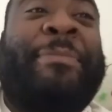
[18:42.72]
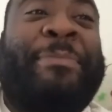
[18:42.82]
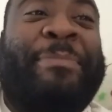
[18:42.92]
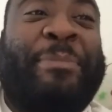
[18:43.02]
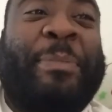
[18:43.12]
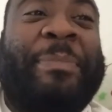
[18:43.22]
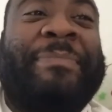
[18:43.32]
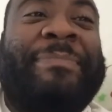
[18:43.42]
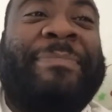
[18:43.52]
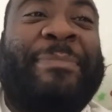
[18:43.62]

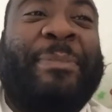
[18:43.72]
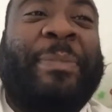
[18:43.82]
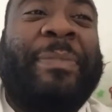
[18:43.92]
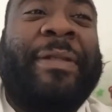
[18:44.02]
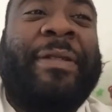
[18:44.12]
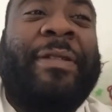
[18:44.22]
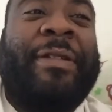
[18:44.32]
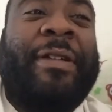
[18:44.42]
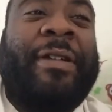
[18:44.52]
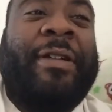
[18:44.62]
Didn't y'all
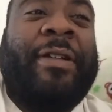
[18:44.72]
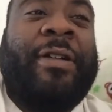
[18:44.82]
cut Freeman?